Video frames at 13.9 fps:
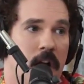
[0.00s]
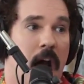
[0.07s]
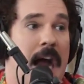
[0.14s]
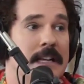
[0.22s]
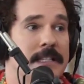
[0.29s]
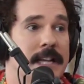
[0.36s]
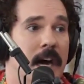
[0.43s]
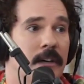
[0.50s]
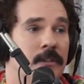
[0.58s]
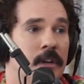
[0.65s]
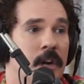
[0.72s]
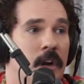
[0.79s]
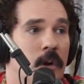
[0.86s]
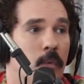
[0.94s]
High as hell.
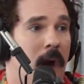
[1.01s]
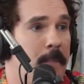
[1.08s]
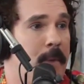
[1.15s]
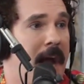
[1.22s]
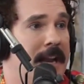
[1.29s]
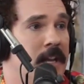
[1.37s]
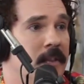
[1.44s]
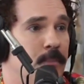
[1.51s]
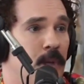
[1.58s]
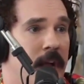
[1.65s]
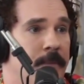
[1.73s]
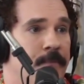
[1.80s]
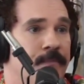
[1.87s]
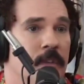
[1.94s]
Right back in the
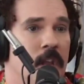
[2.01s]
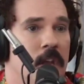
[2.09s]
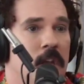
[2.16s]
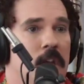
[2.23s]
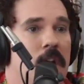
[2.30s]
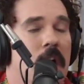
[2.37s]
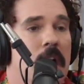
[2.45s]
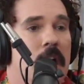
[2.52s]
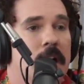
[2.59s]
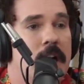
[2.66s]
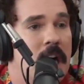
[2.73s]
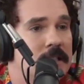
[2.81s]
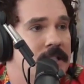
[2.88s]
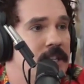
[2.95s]
plane. Mm-hmm.
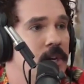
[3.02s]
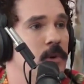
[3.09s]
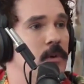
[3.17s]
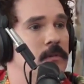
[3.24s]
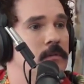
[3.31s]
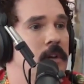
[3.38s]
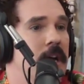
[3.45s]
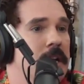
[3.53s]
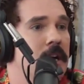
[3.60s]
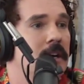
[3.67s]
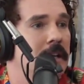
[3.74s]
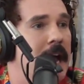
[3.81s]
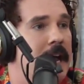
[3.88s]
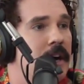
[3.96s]
Cut to a year
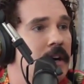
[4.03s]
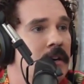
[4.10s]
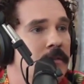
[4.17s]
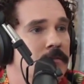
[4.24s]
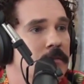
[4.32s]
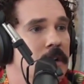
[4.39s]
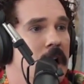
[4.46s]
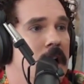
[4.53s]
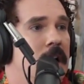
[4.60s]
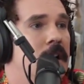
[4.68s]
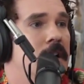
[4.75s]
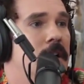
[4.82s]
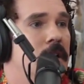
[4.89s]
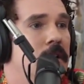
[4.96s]
later,
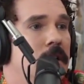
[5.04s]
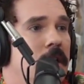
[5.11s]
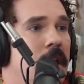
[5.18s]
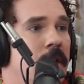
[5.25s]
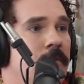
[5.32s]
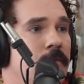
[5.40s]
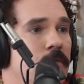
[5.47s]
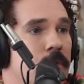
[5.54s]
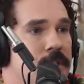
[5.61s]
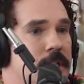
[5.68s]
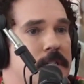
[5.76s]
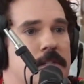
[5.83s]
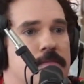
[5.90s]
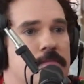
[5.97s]
which
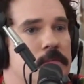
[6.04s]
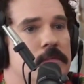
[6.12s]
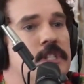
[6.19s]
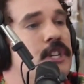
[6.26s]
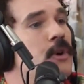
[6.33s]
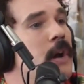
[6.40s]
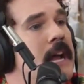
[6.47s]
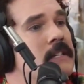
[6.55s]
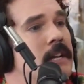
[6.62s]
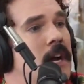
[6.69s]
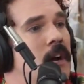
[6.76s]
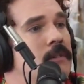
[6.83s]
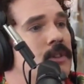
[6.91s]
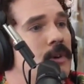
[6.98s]
is 3 days ago.